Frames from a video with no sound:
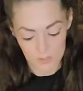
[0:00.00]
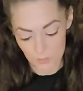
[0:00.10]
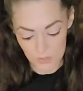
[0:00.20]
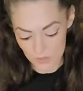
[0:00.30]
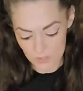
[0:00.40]
So
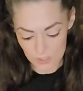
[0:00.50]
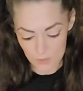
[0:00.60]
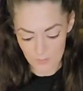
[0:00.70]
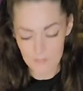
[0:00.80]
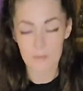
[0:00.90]
we used
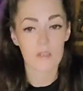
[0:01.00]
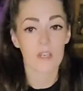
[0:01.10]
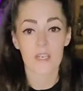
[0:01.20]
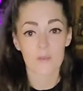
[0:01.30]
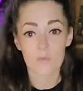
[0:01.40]
tissue paper
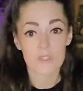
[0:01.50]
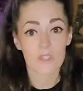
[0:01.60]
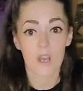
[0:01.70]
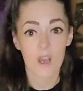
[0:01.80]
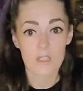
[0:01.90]
and it was
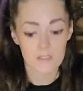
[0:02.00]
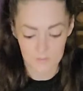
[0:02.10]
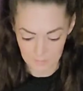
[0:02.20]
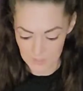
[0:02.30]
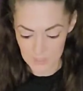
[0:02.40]

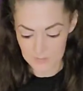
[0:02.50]
awesome.